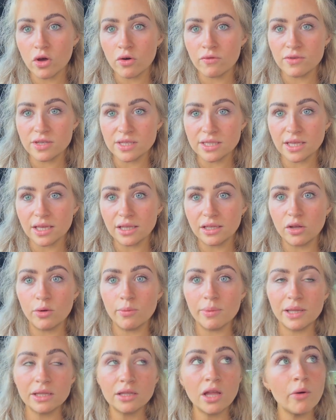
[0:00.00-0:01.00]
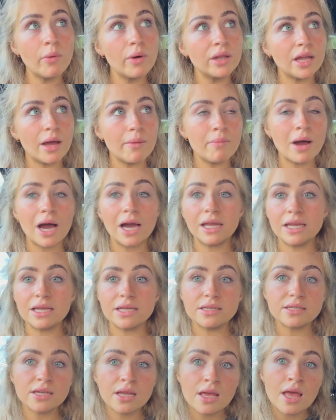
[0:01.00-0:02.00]
obviously a little bit lower like mine
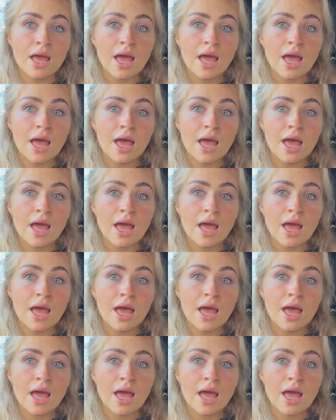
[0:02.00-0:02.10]
is,